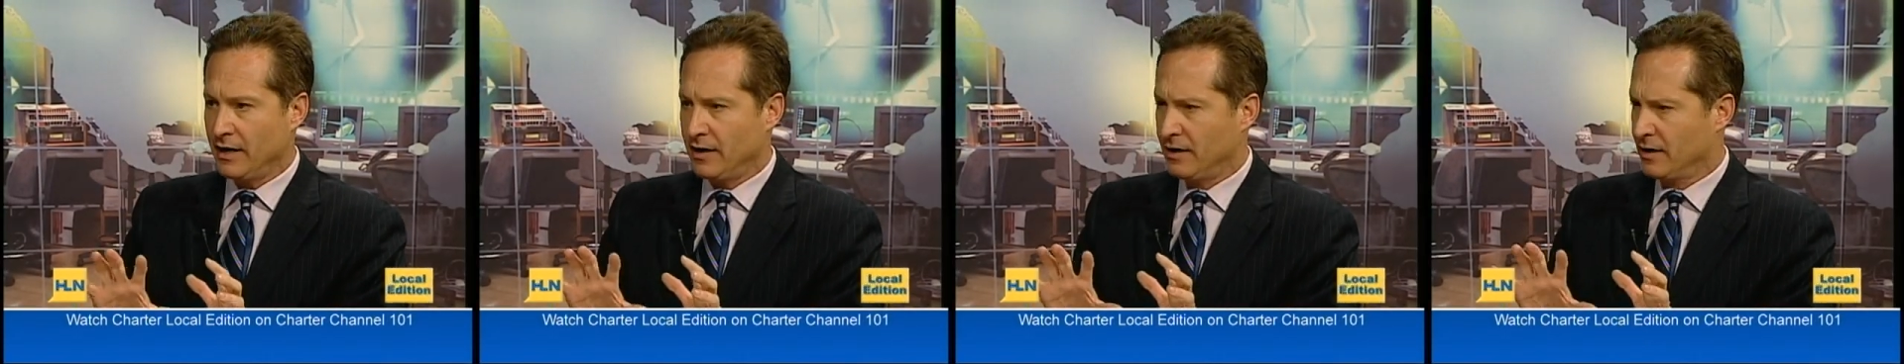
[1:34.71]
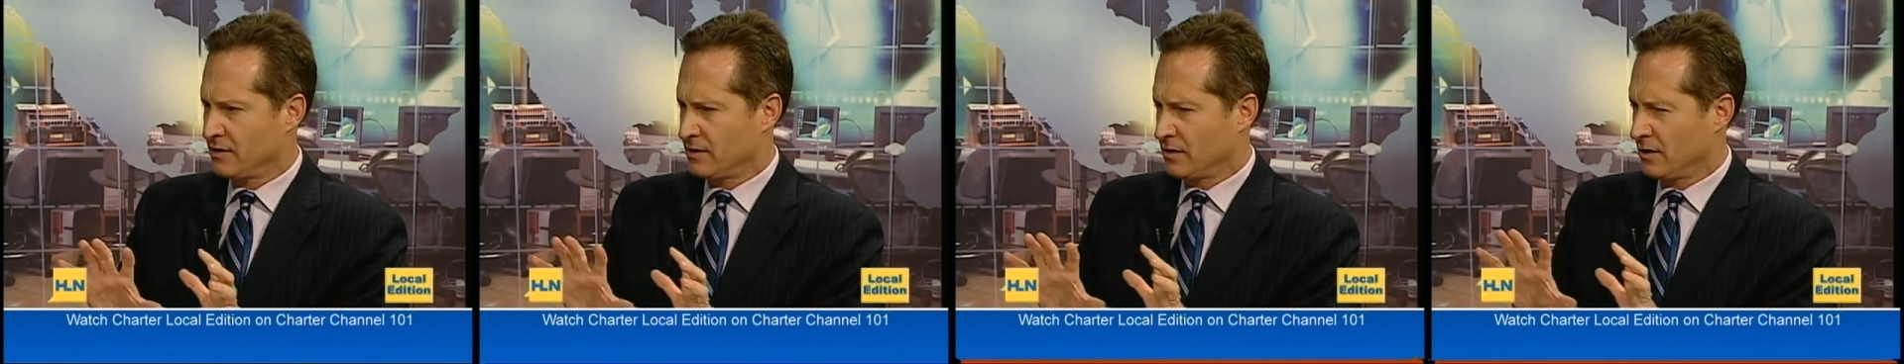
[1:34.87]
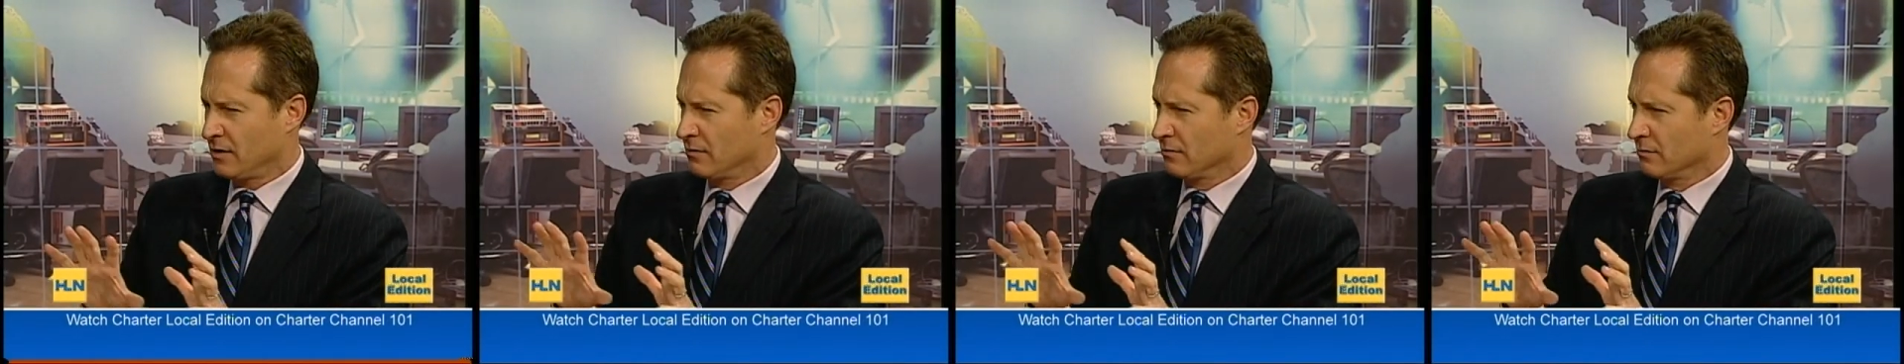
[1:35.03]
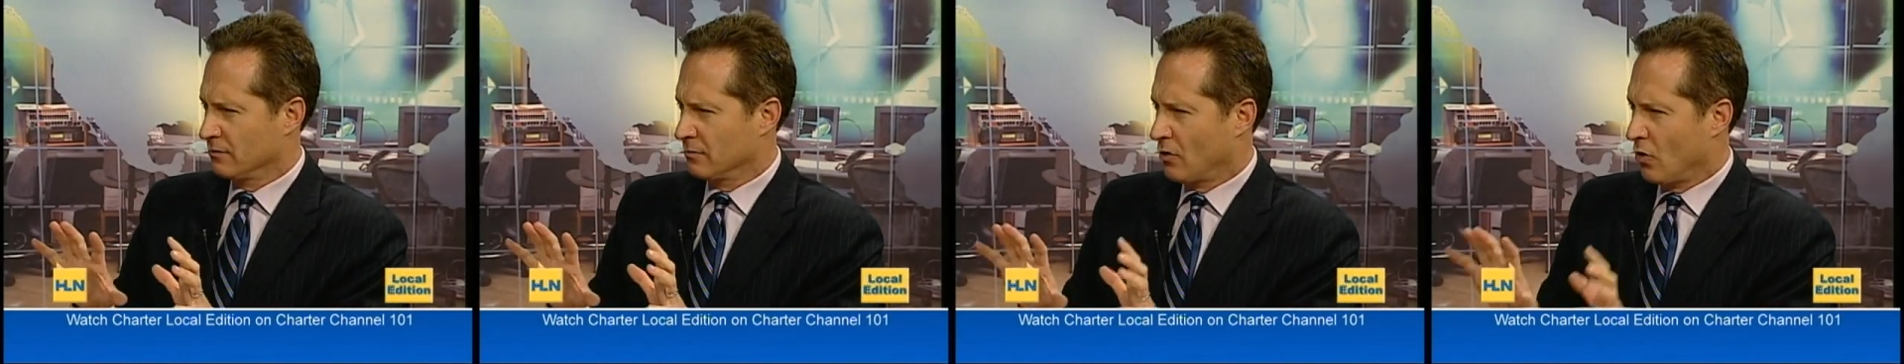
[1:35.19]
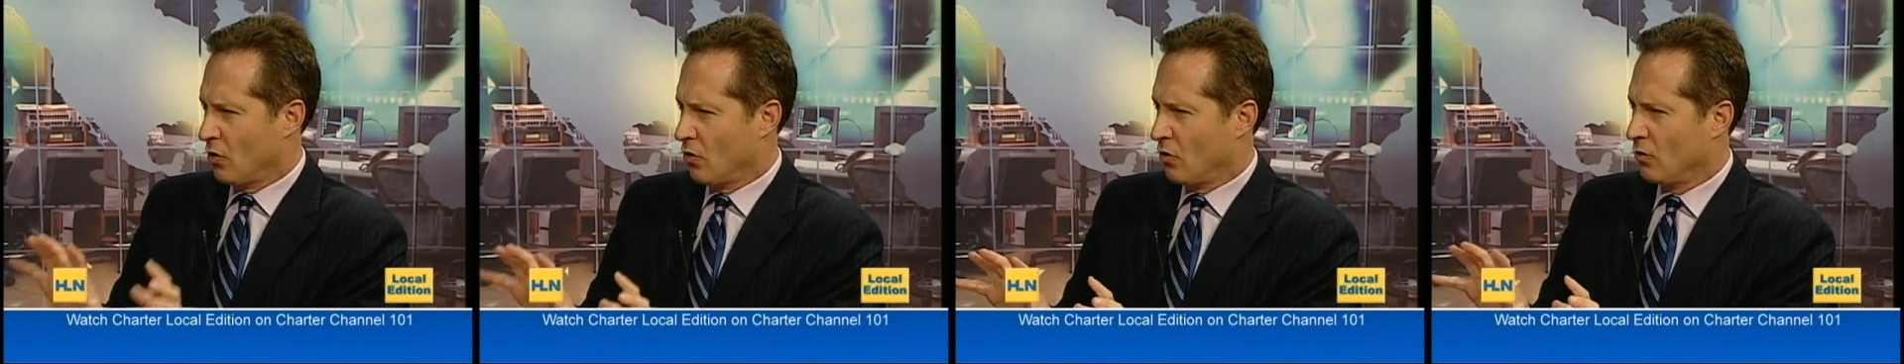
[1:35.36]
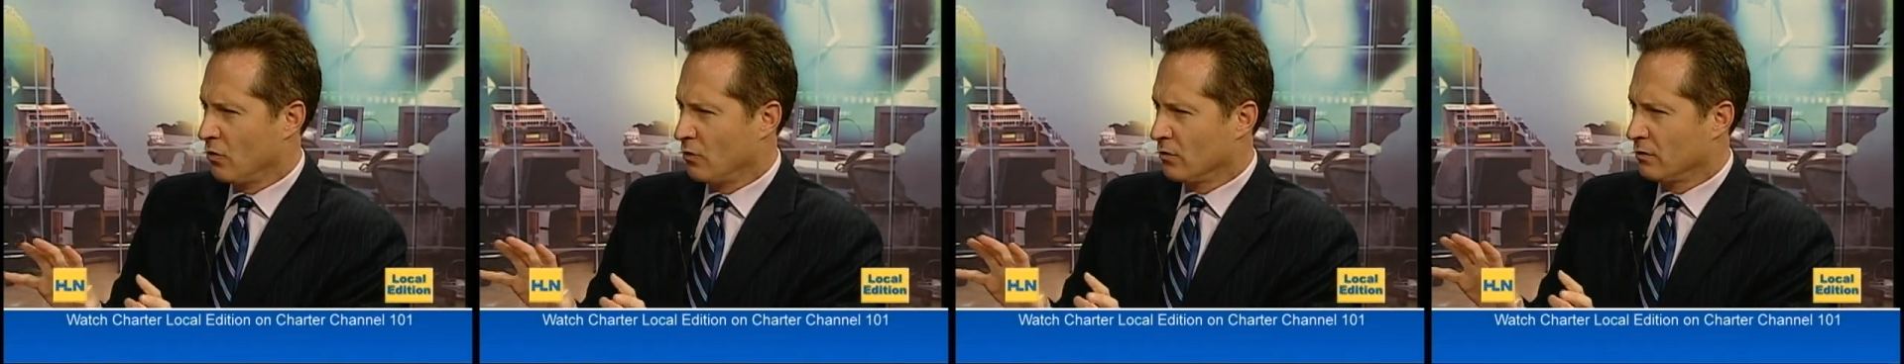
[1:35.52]
is it
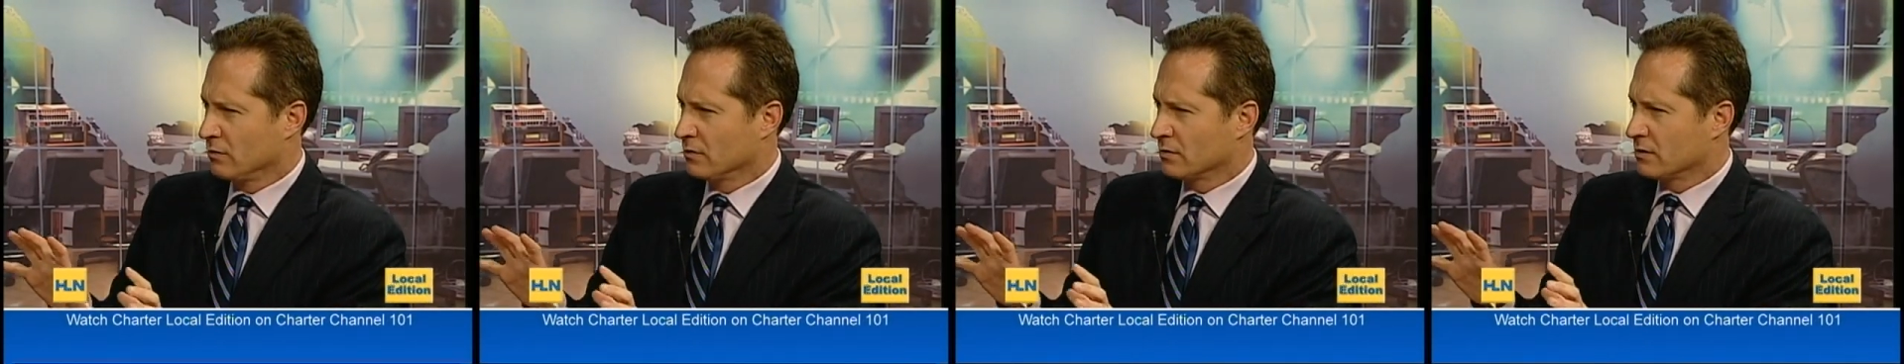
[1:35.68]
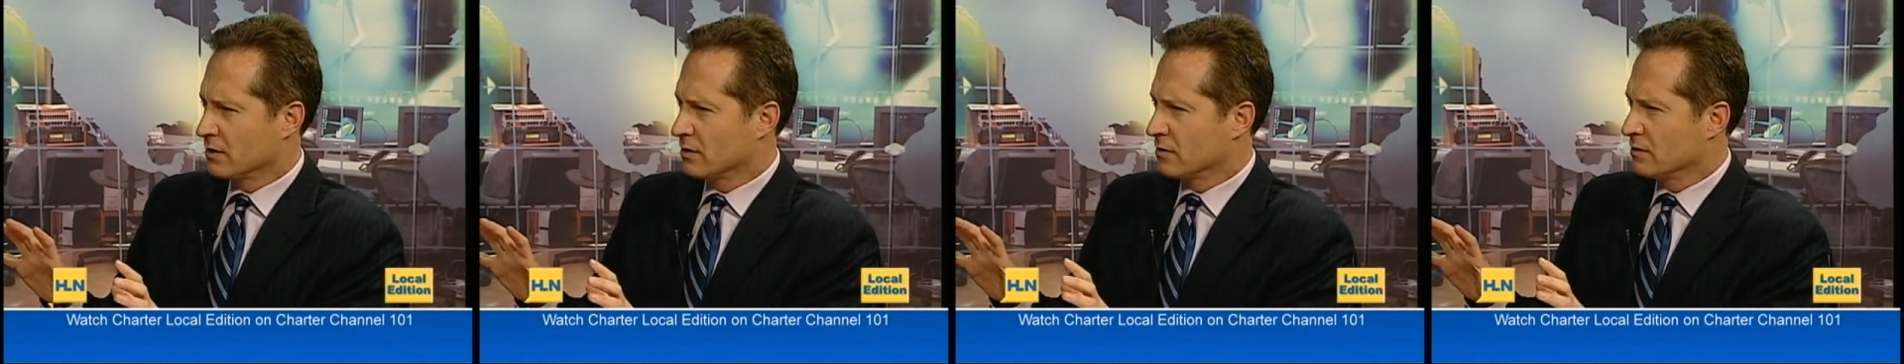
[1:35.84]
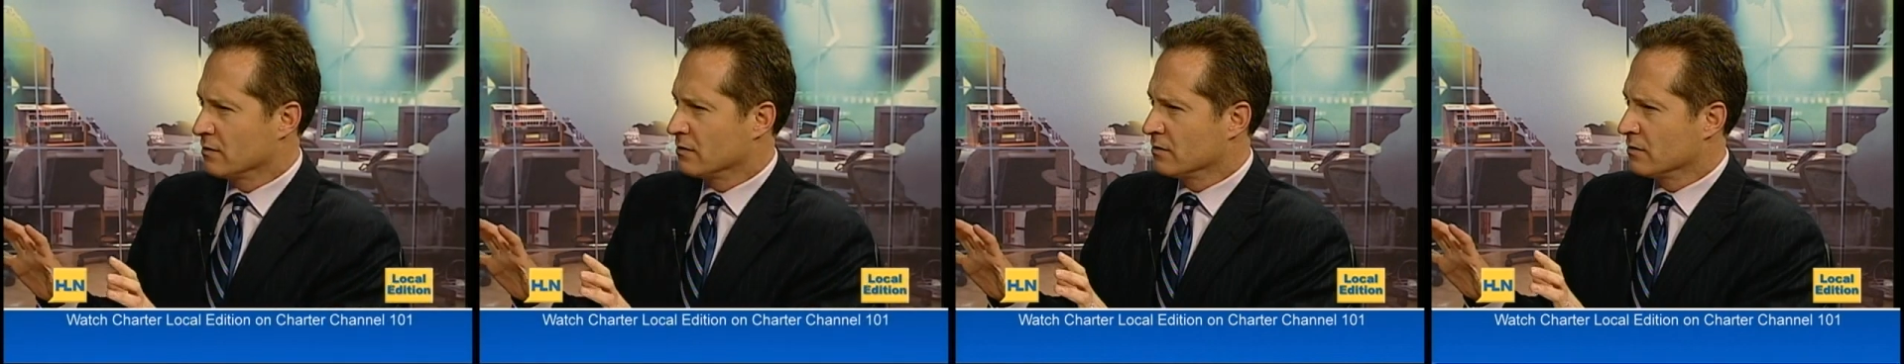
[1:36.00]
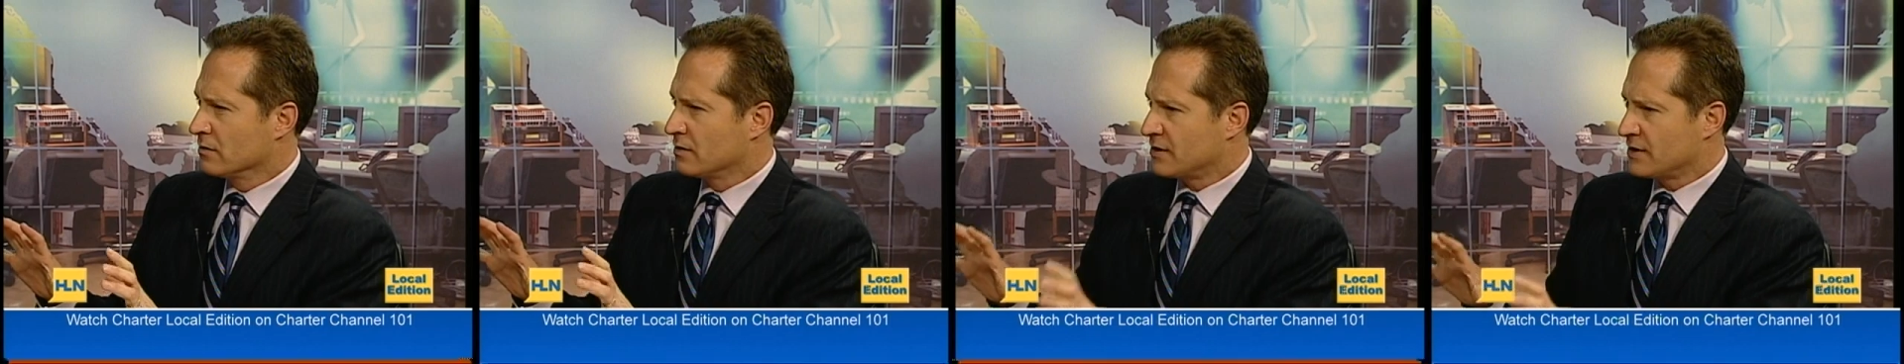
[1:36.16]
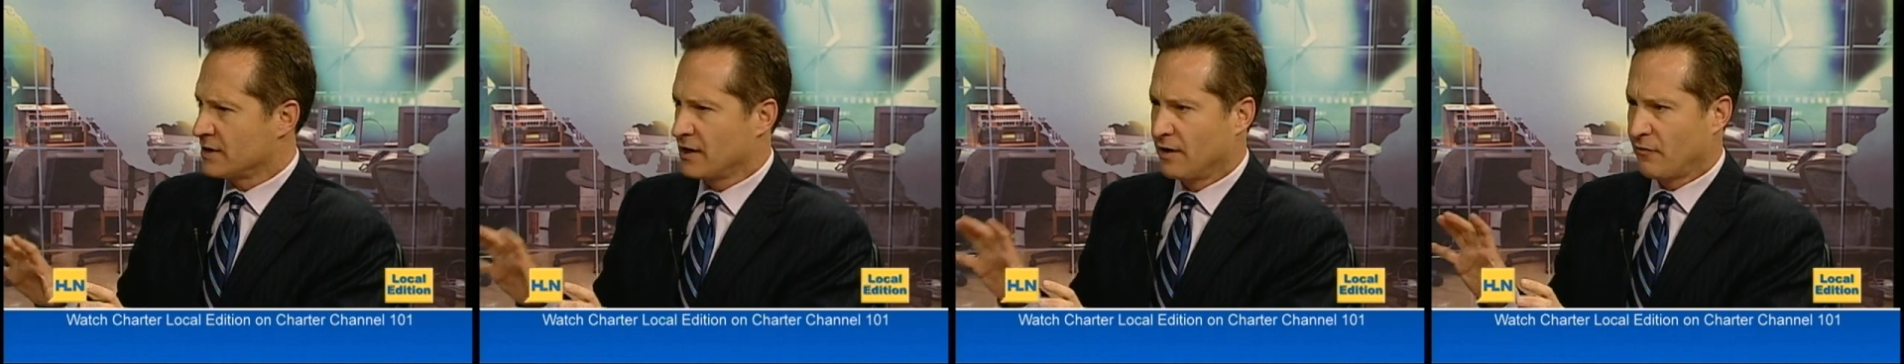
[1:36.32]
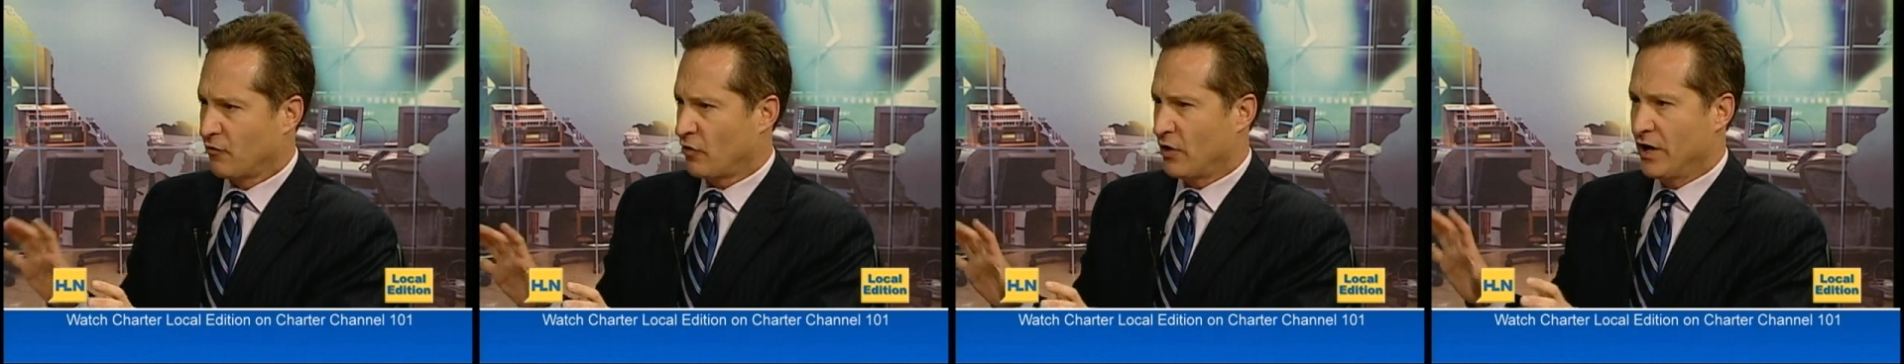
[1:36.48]
gold and silver